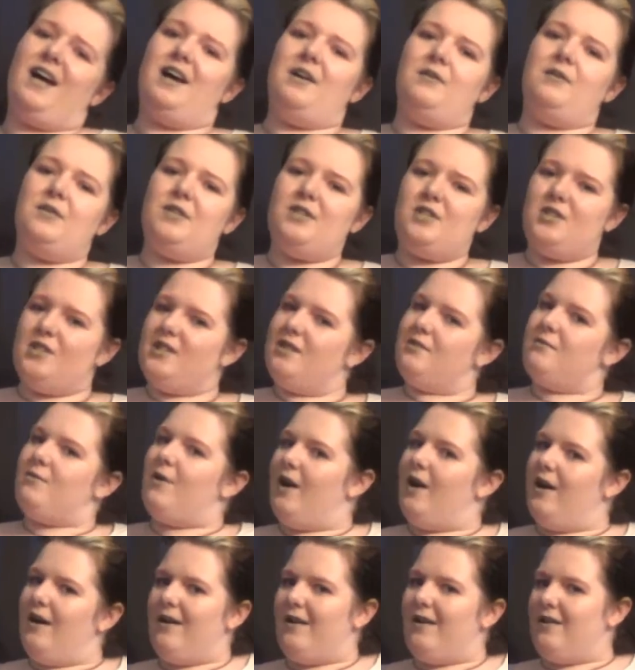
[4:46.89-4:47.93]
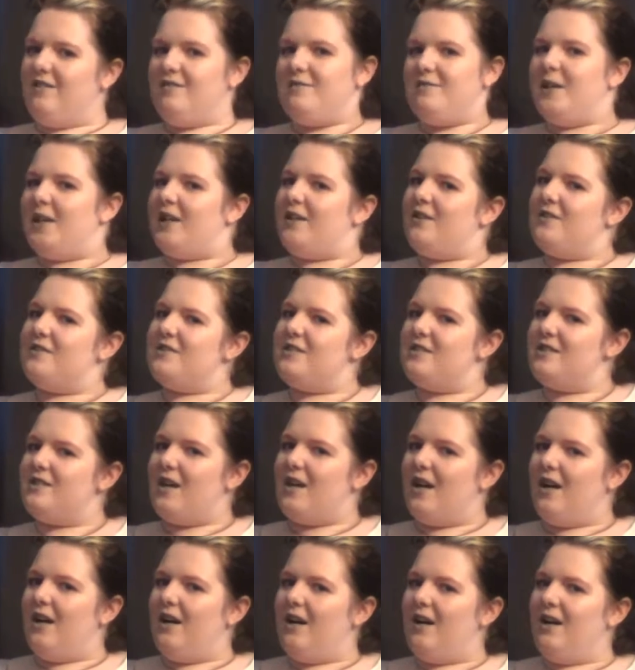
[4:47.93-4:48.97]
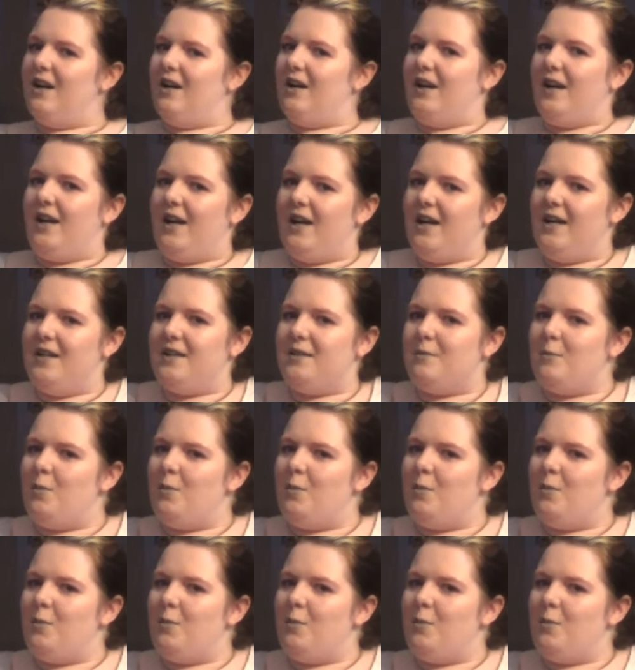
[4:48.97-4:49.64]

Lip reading: Which is what all of my corsets are at the